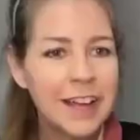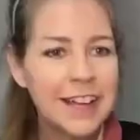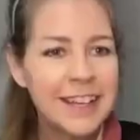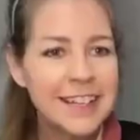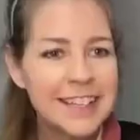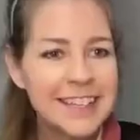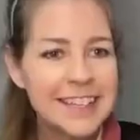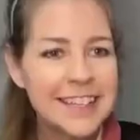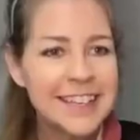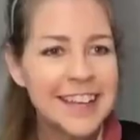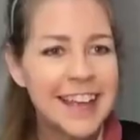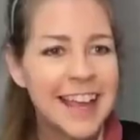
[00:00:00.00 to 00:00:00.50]

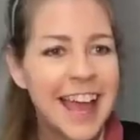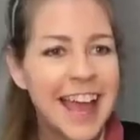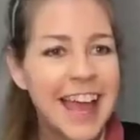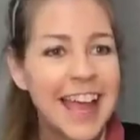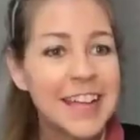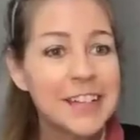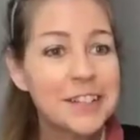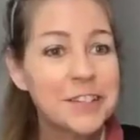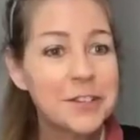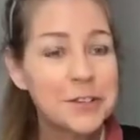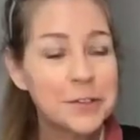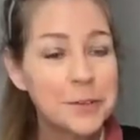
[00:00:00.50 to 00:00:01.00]
What?
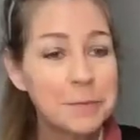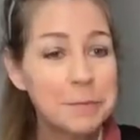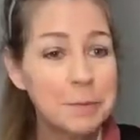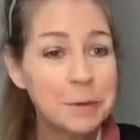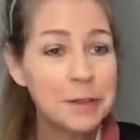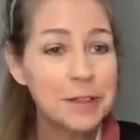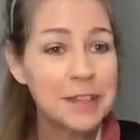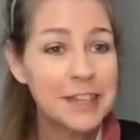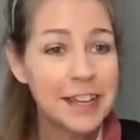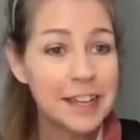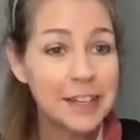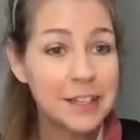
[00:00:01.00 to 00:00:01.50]
It's your
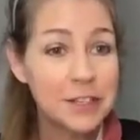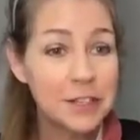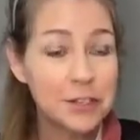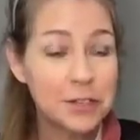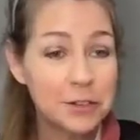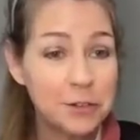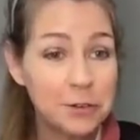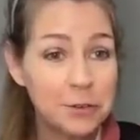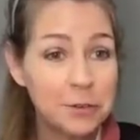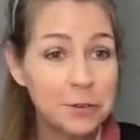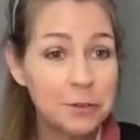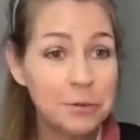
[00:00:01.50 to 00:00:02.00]
birthday
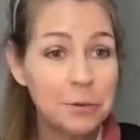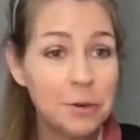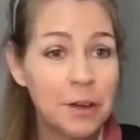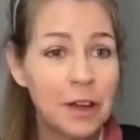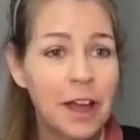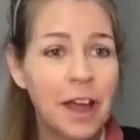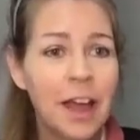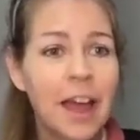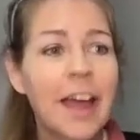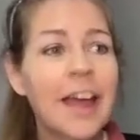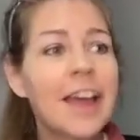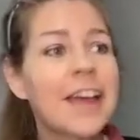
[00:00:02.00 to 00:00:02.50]
too?
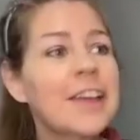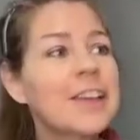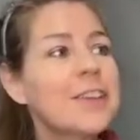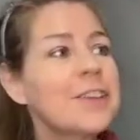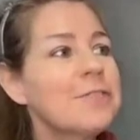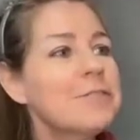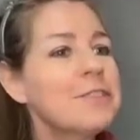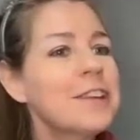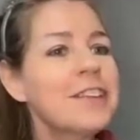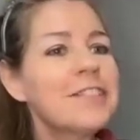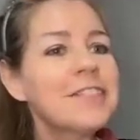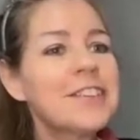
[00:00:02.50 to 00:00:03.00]

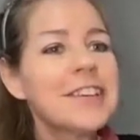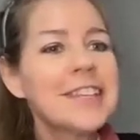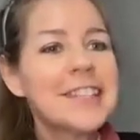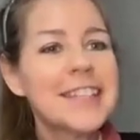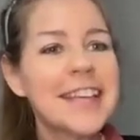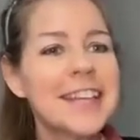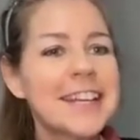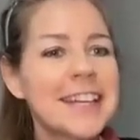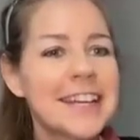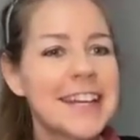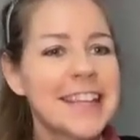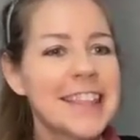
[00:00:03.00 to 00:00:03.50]
You never
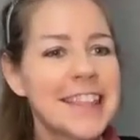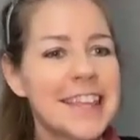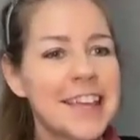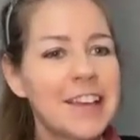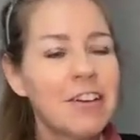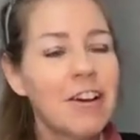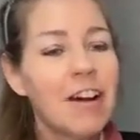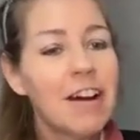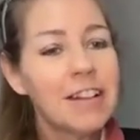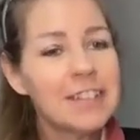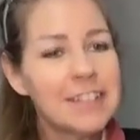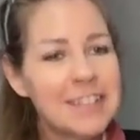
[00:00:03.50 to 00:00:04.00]
said
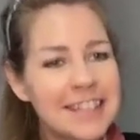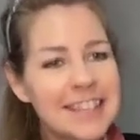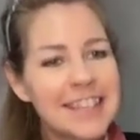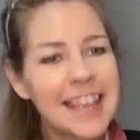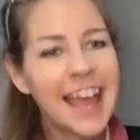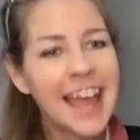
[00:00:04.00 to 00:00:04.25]
anything all